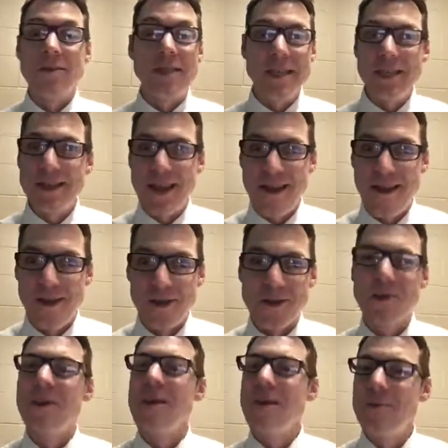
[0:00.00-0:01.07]

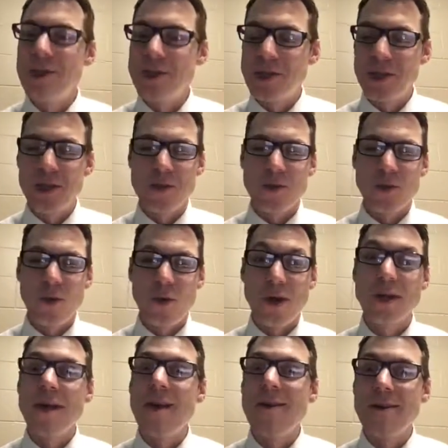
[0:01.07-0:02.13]
details or images
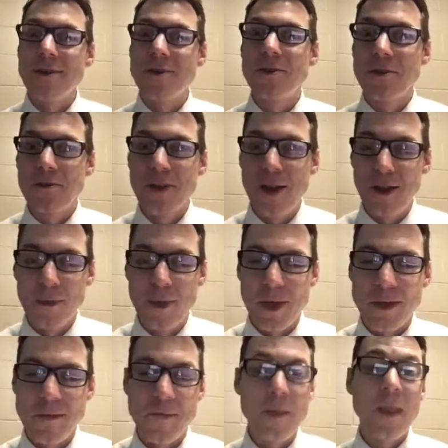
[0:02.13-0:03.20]
or character
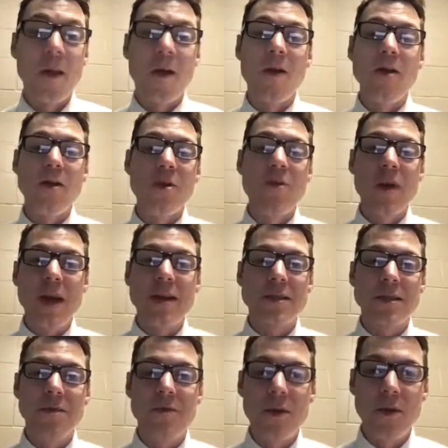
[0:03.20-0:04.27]
development are you
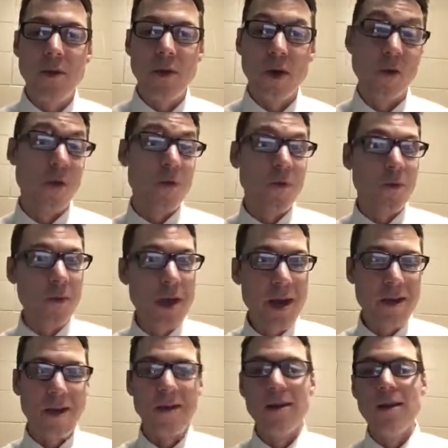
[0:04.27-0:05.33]
as the viewer or the
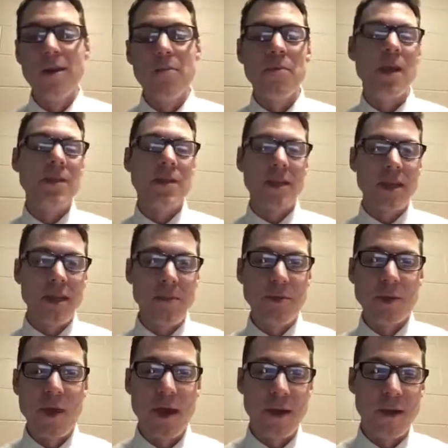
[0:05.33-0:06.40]
reader meant to
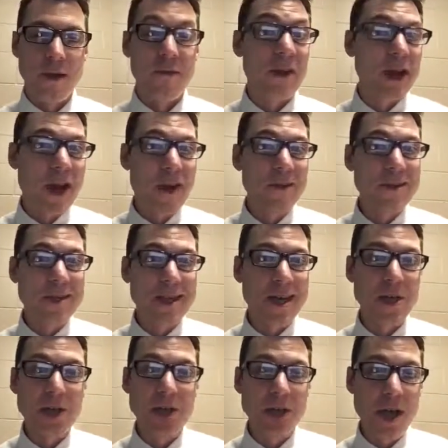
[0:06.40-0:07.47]
keep track of, and how does
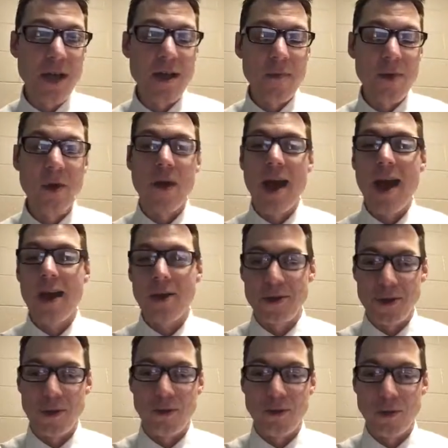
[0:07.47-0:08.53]
that shape your
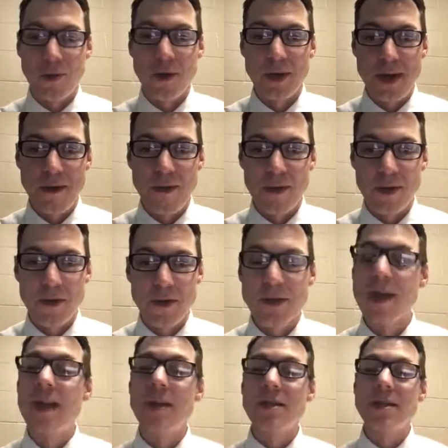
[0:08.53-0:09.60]
attitude toward
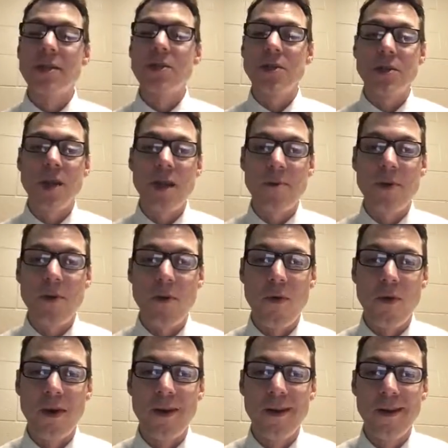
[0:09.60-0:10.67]
characters? How does that shape
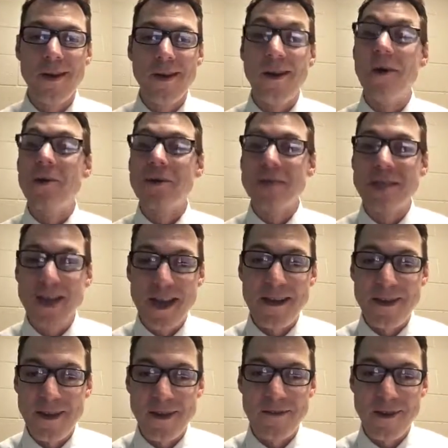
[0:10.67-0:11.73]
your
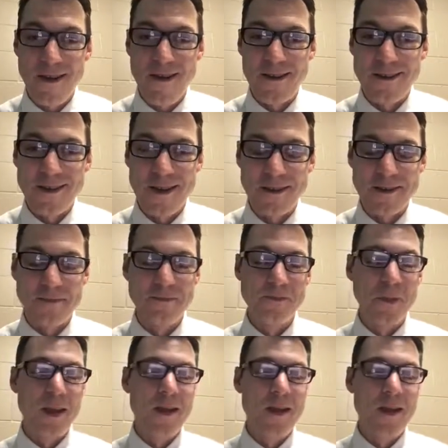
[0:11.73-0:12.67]
understanding of content?